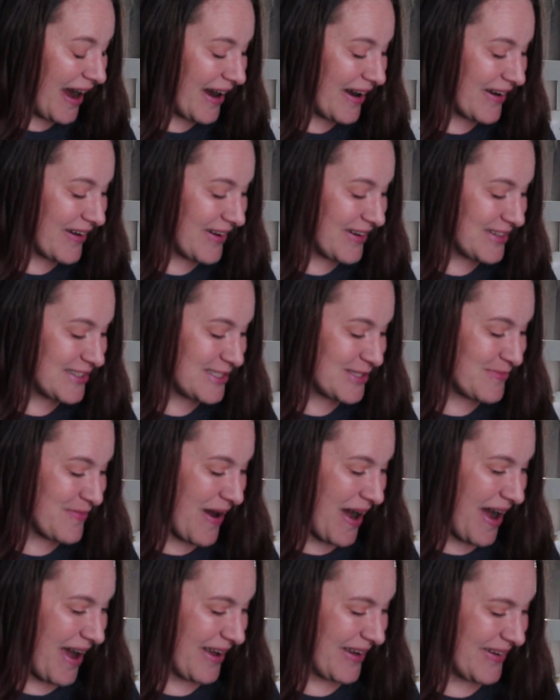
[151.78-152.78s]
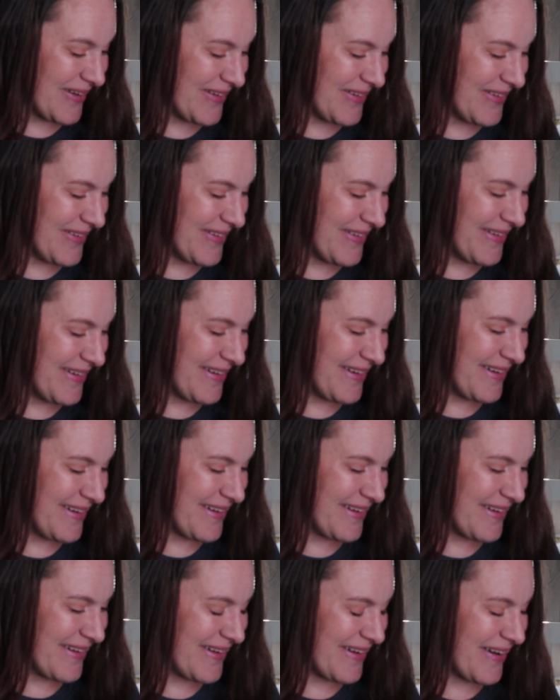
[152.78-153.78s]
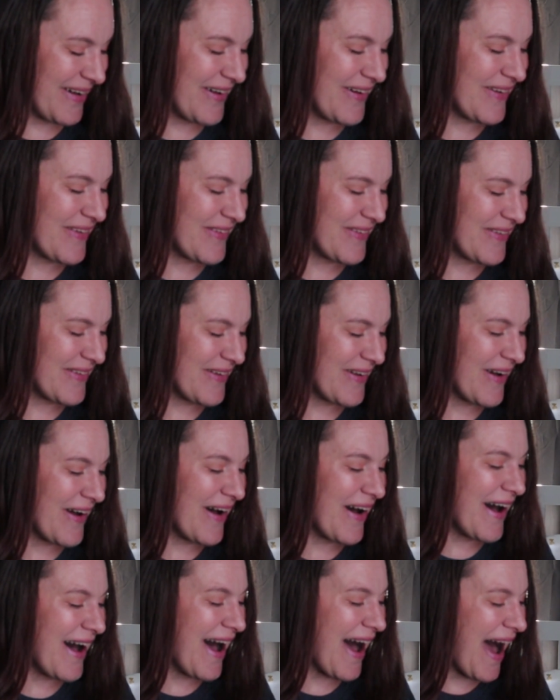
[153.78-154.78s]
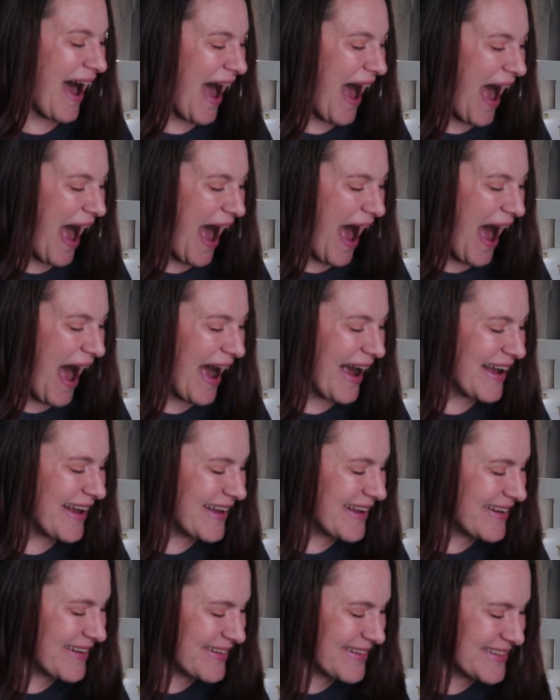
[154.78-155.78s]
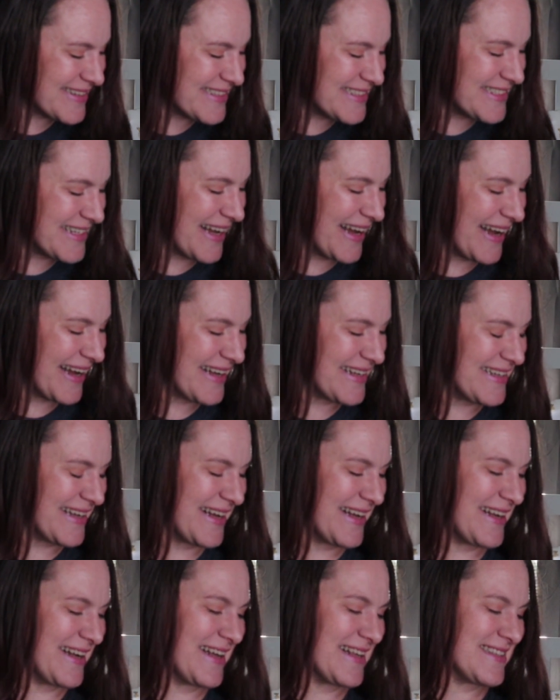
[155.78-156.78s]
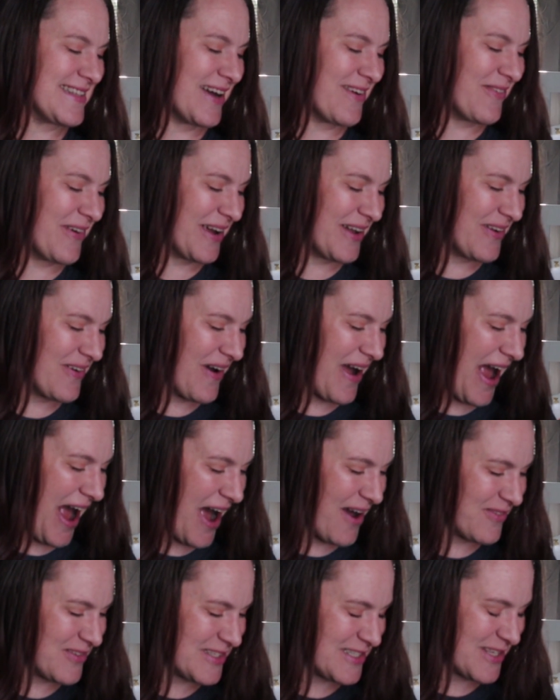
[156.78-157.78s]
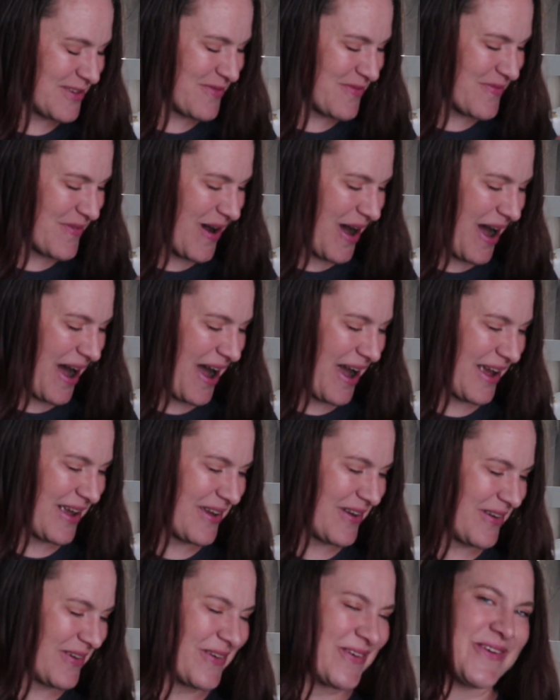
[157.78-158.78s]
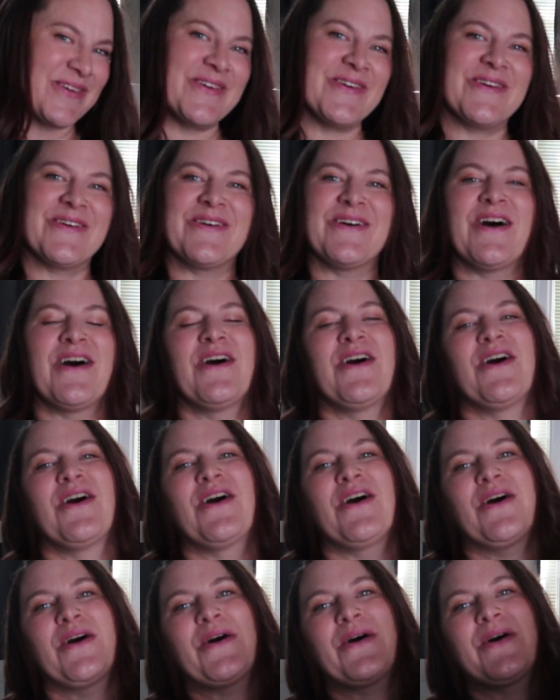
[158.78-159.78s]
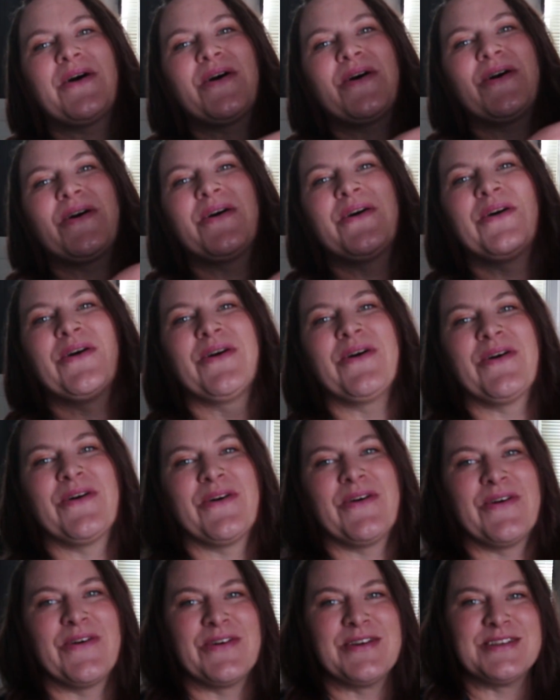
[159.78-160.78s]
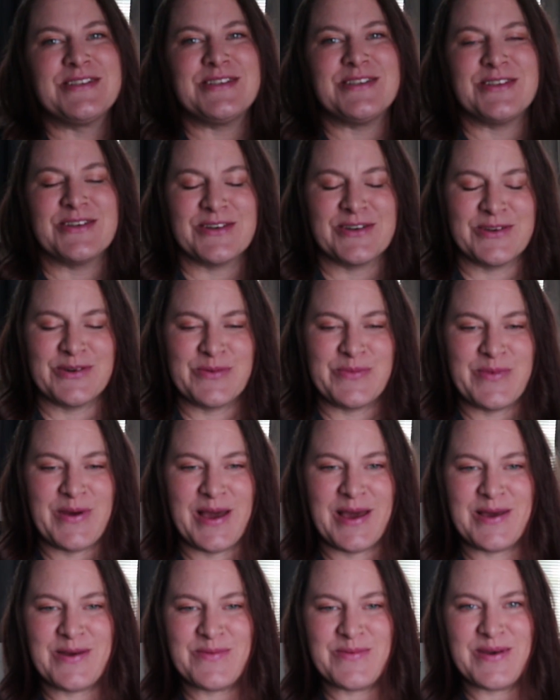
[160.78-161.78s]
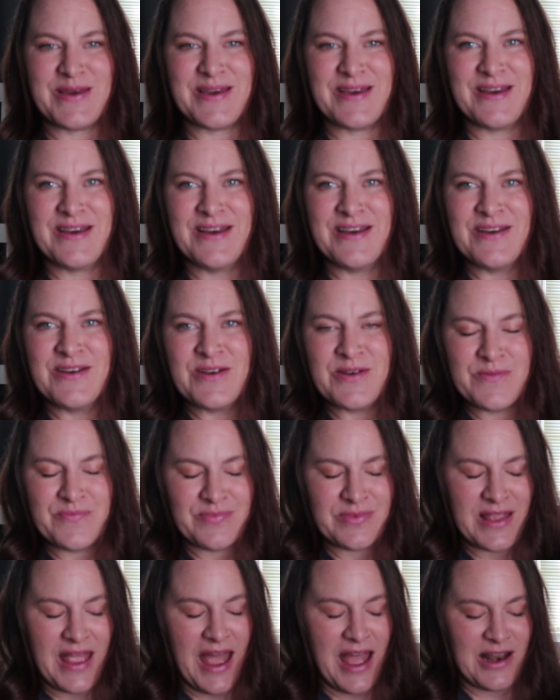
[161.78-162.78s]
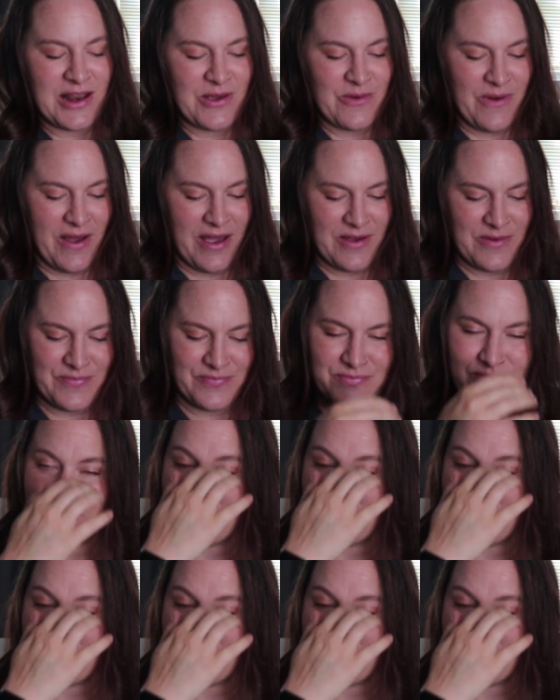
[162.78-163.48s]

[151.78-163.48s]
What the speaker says: A good smile? Oh. You did it. It's a we don't have smile. Oh, so good, baby. Anyway,